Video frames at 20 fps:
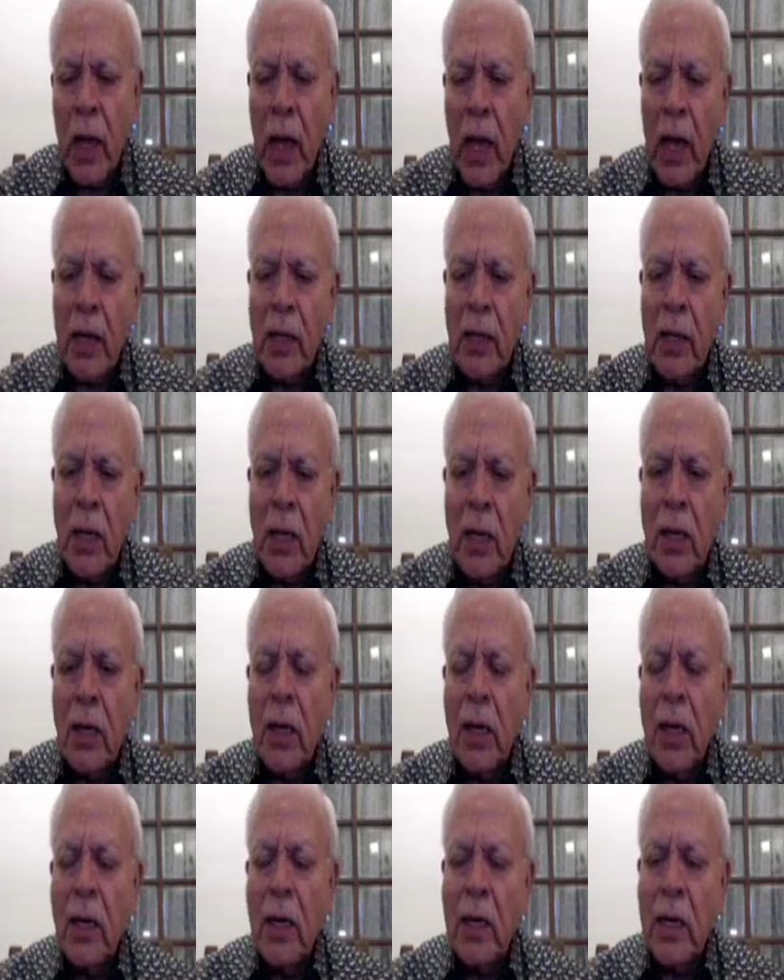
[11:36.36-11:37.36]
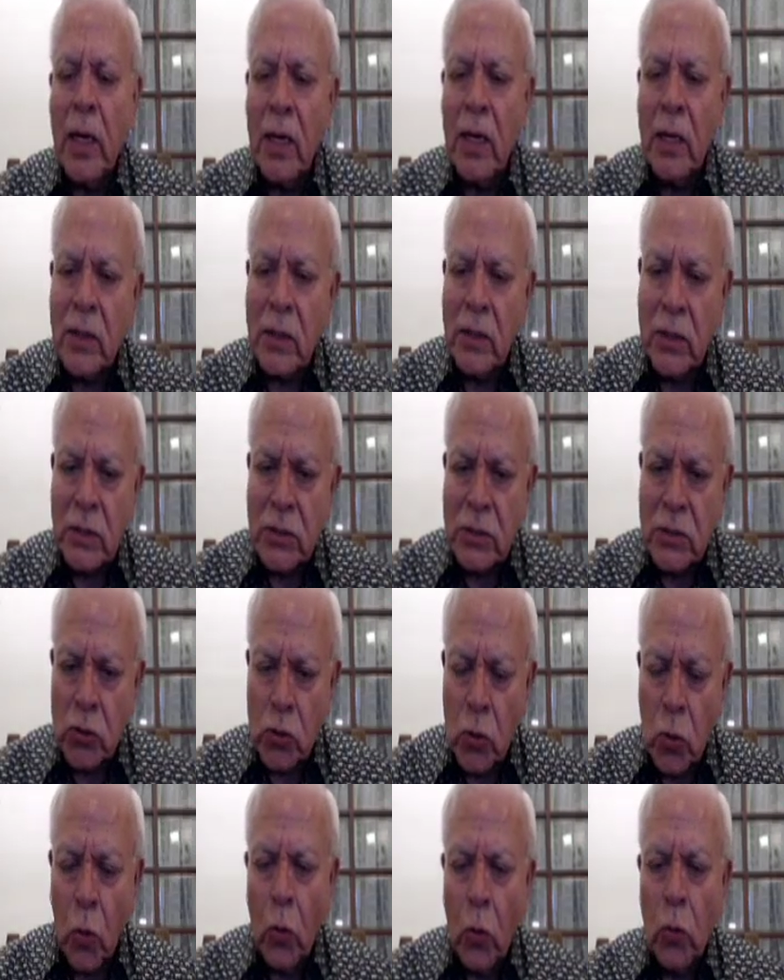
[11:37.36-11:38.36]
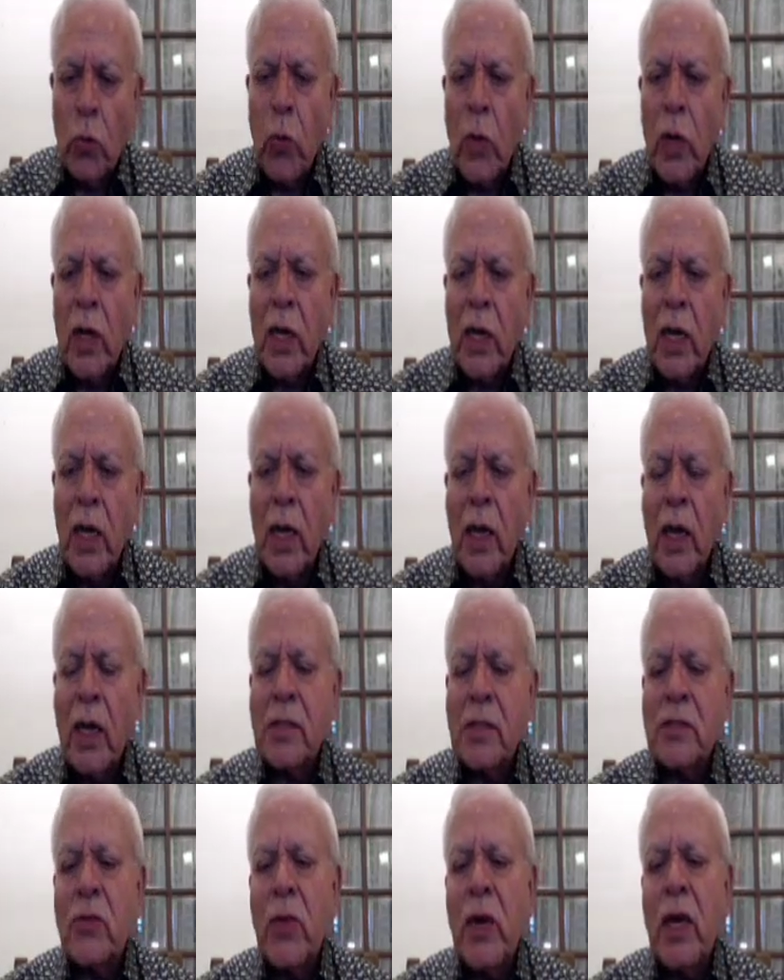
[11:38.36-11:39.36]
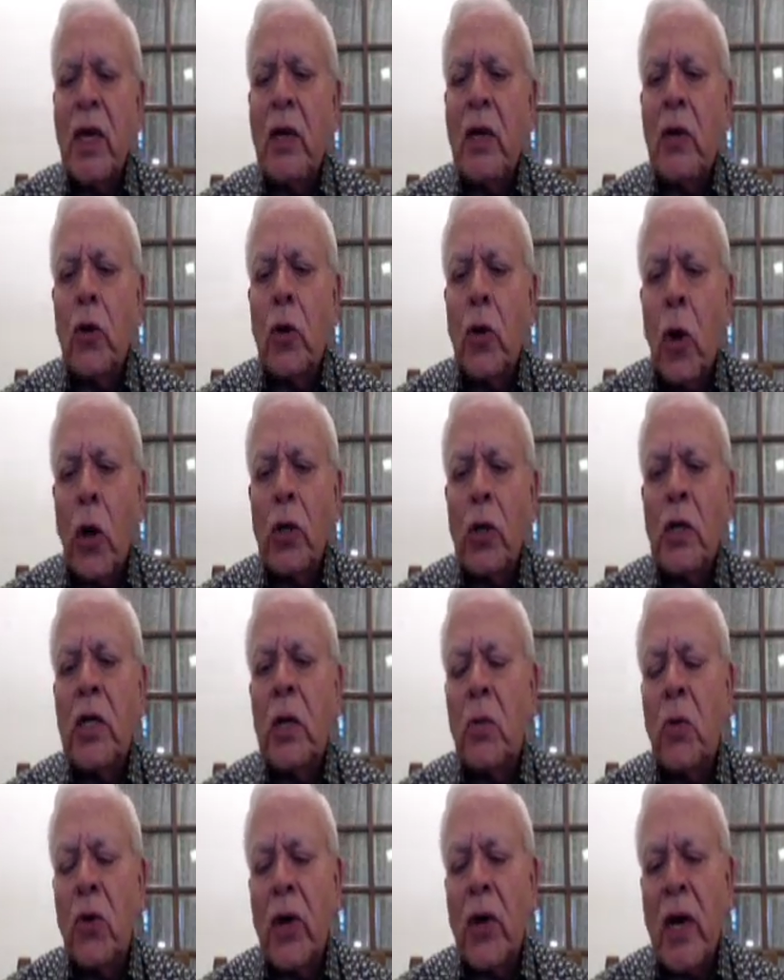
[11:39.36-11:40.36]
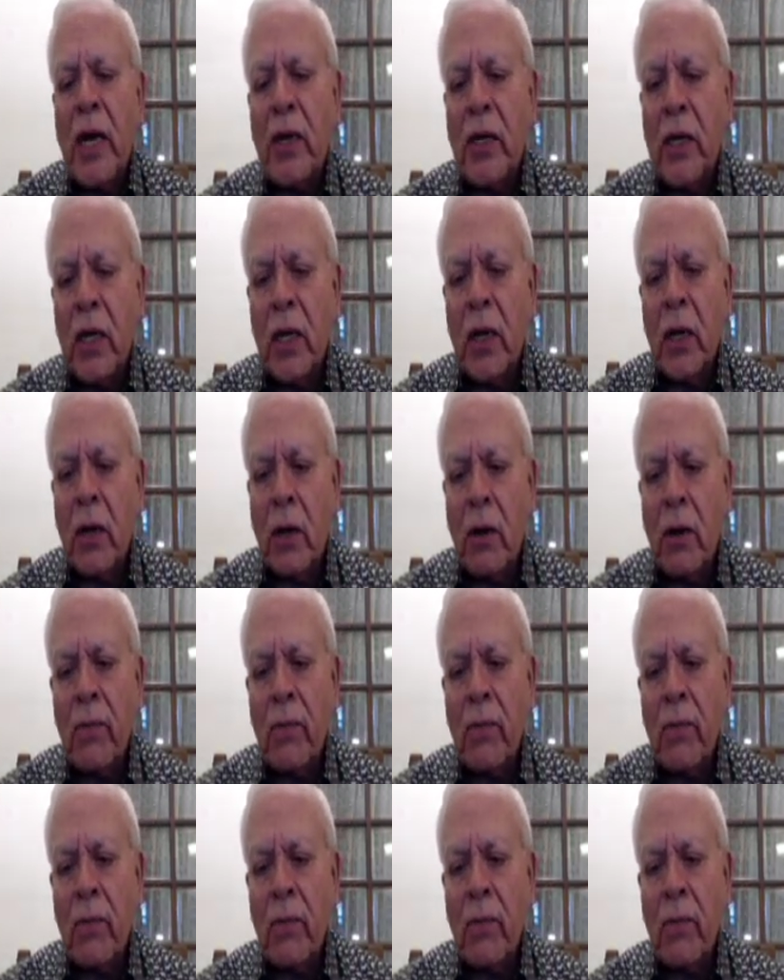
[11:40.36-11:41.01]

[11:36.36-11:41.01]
and here in its own working, it's a very non-democratic